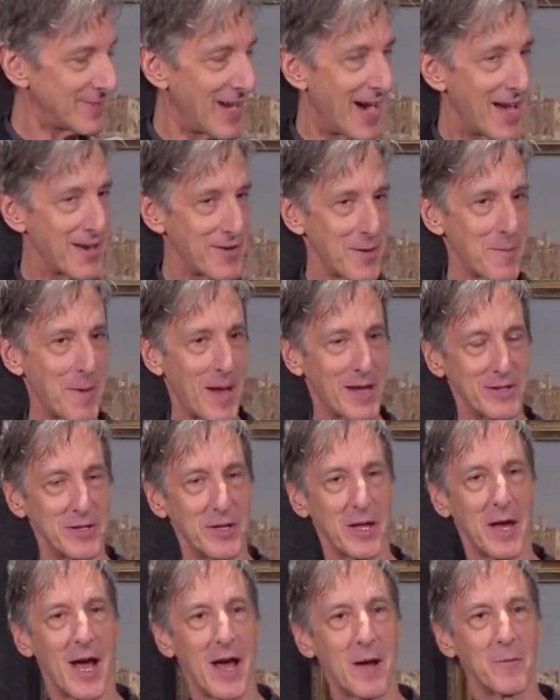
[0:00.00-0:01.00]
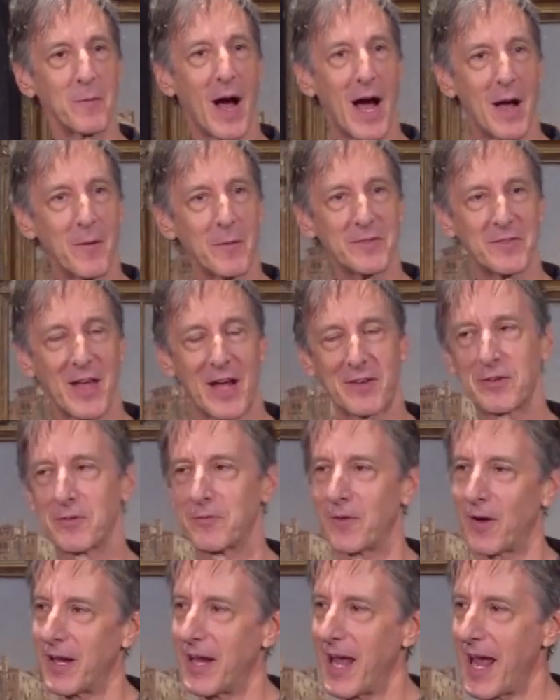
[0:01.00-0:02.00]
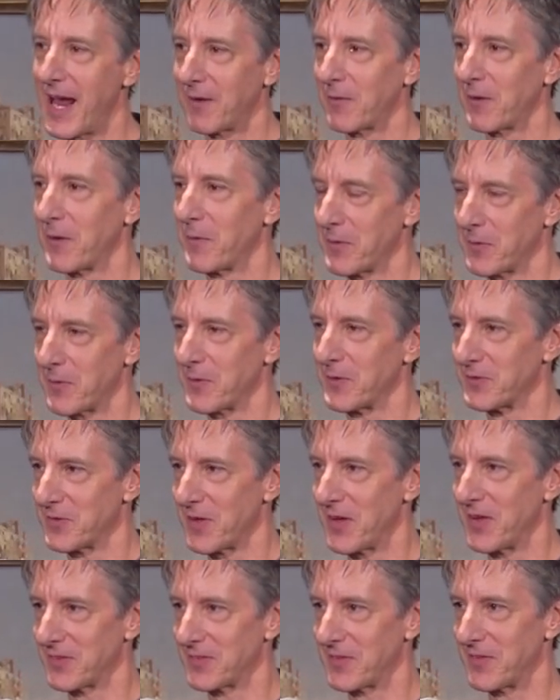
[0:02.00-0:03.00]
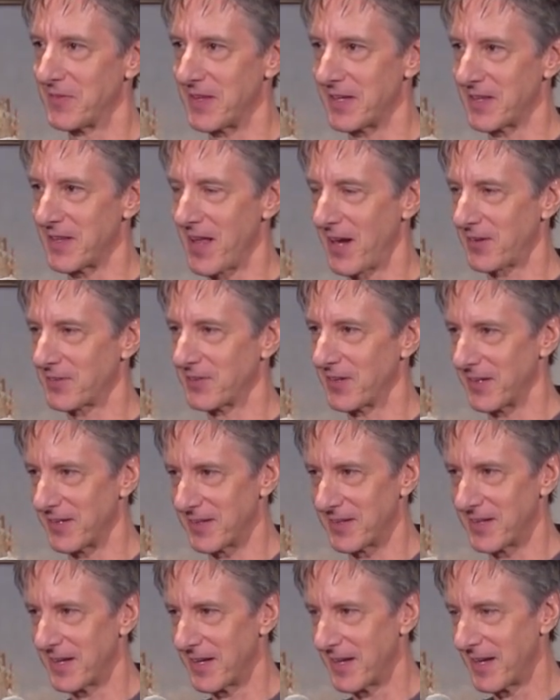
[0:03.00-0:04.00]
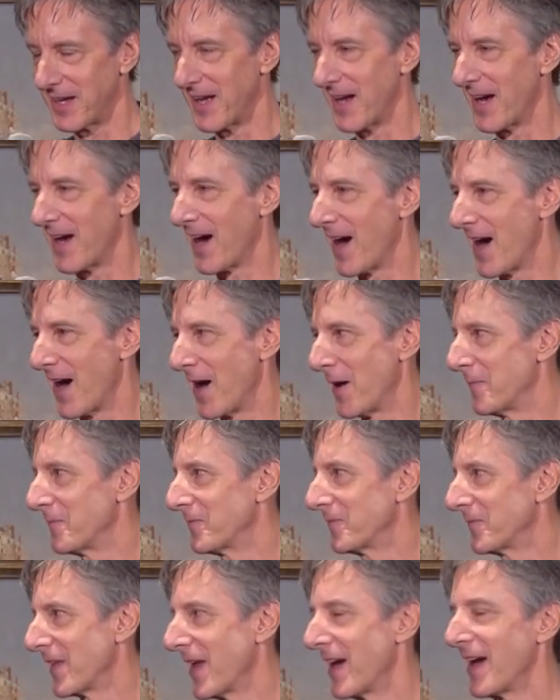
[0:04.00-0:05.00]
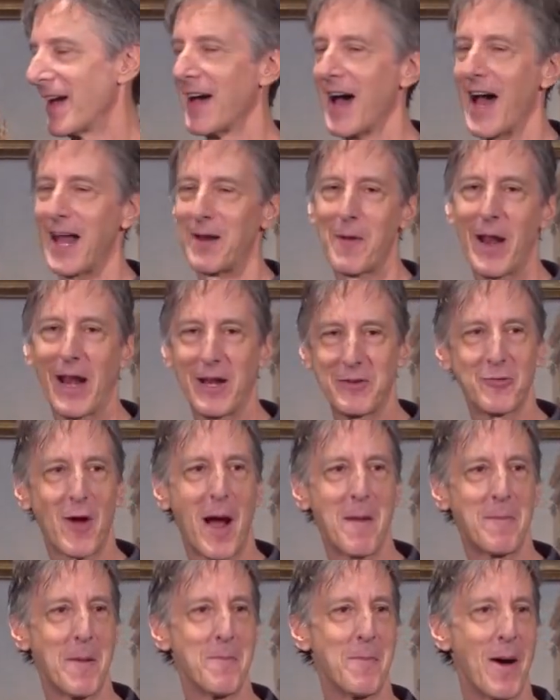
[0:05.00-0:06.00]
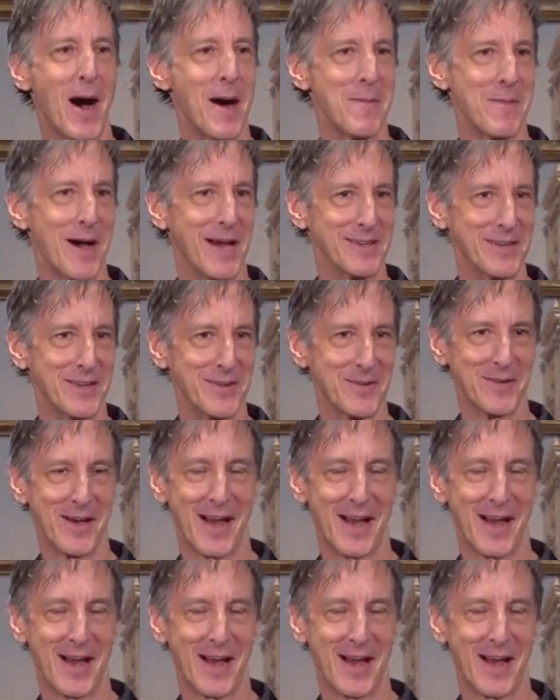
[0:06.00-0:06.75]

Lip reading: I don't know about you, I was actually very angry with the results of the election. I don't want to drop a bomb on you